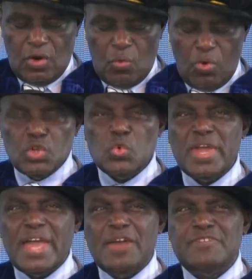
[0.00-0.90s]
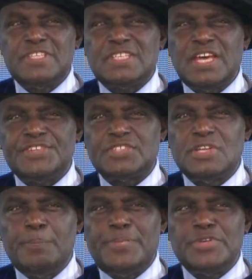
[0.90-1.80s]
What do we
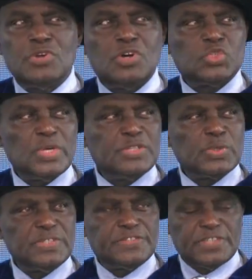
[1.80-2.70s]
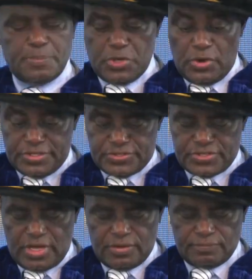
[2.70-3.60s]
envisage beyond 2023, beyond this
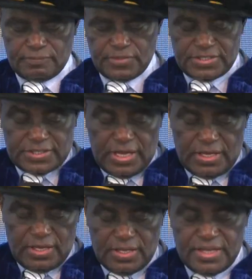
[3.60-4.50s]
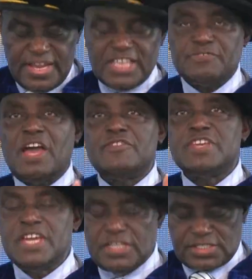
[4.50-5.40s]
year, say in the next 5
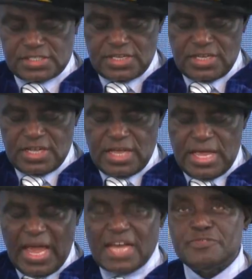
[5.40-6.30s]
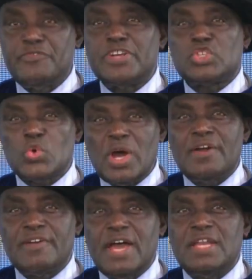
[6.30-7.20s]
years, as virtual
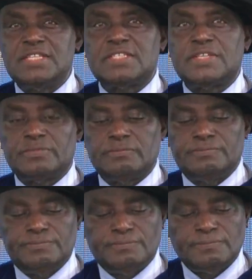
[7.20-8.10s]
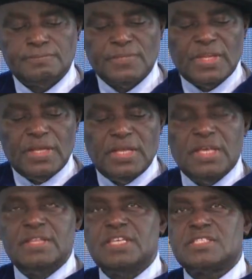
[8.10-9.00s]
reality?
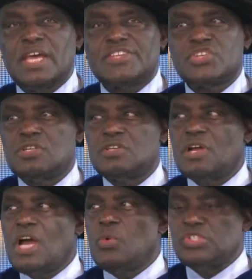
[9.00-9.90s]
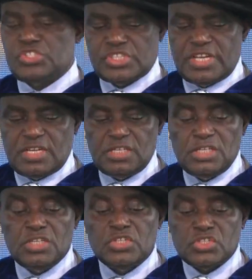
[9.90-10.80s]
In this lecture, I will share
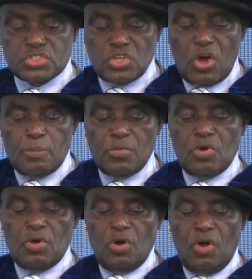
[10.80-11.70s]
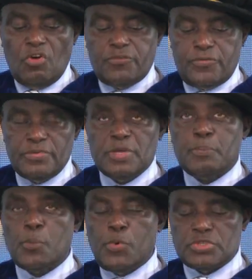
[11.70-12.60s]
some of the
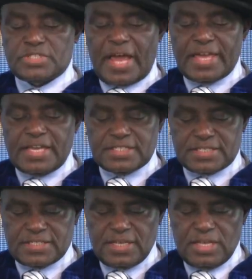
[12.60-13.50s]
proposed targets